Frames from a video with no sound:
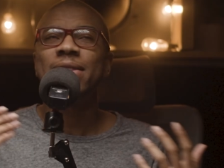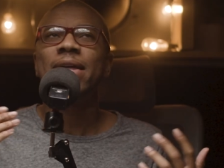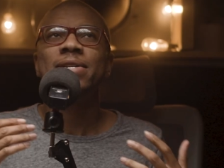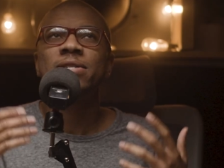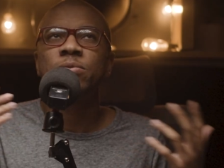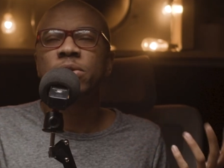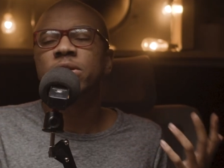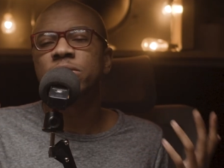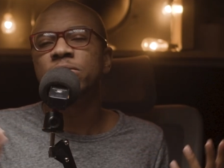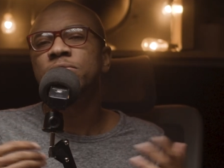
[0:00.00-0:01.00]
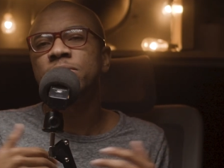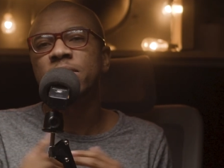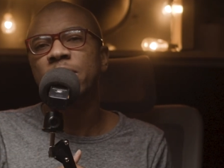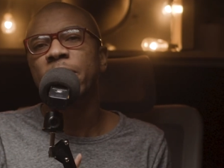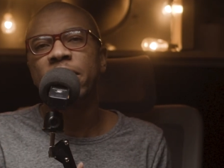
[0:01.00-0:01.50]
And lastly, we can use
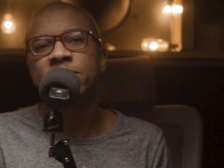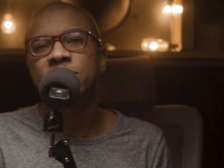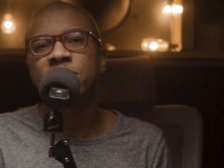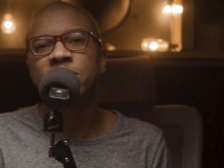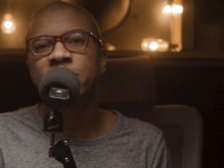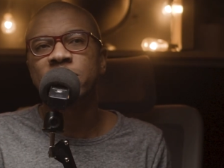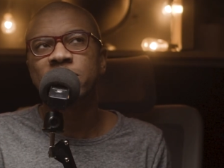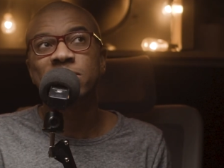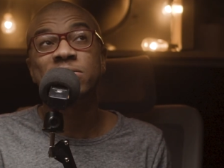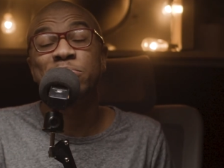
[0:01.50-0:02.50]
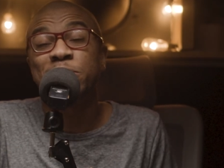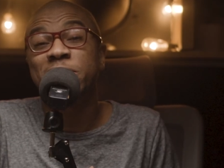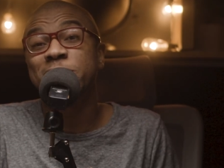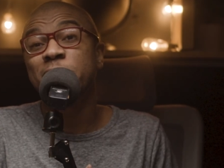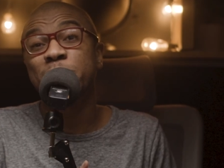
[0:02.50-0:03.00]
Clubhouse to learn some
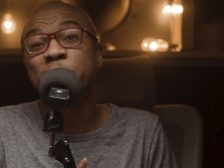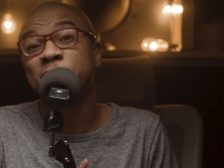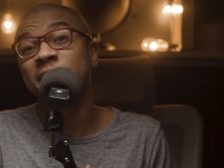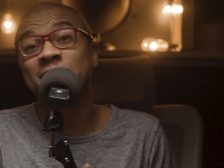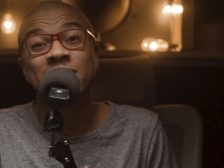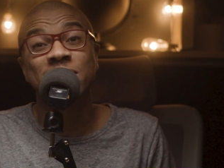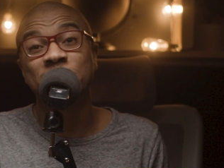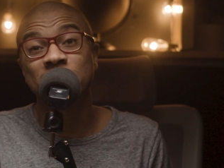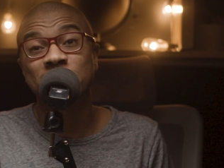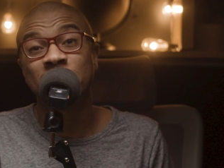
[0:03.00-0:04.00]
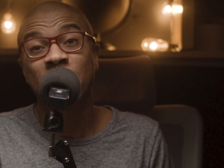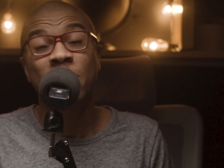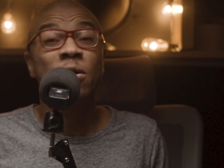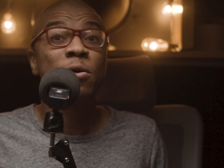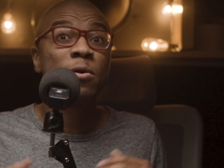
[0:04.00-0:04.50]
pretty dope trade secrets
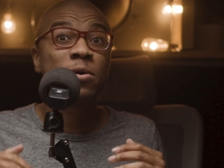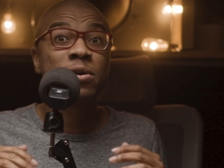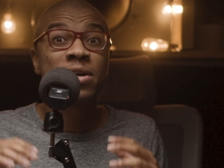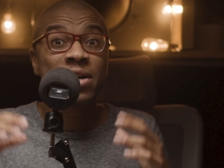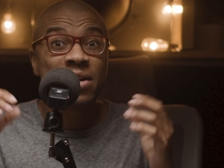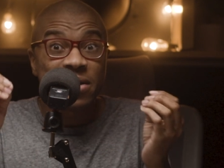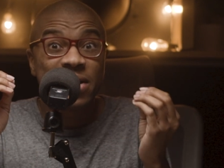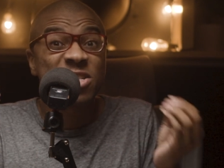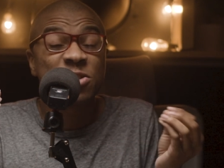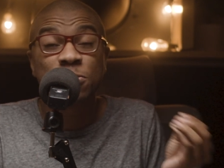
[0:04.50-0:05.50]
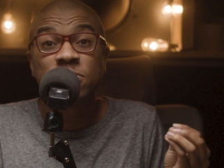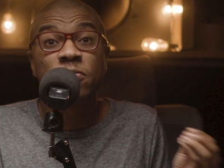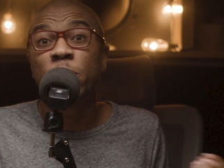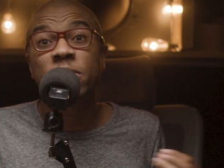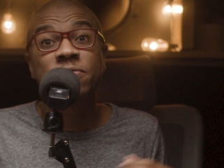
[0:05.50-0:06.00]
or exclusive
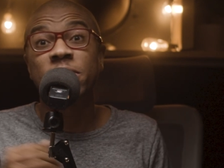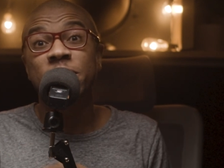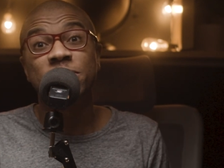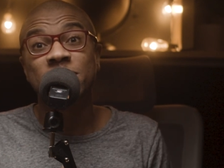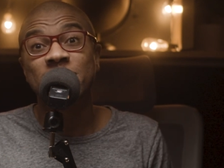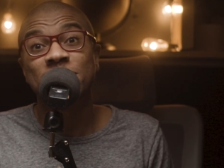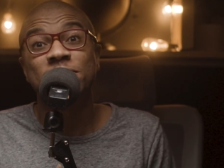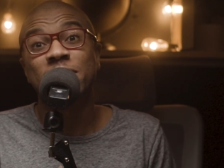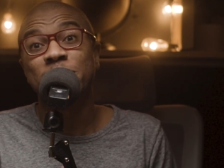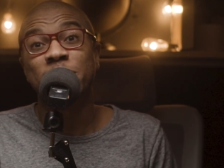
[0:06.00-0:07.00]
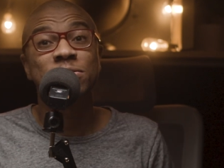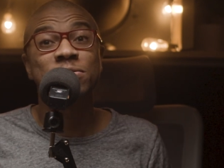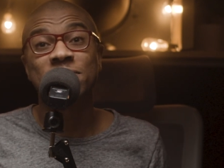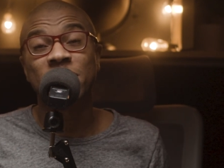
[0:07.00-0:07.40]
workflows from industry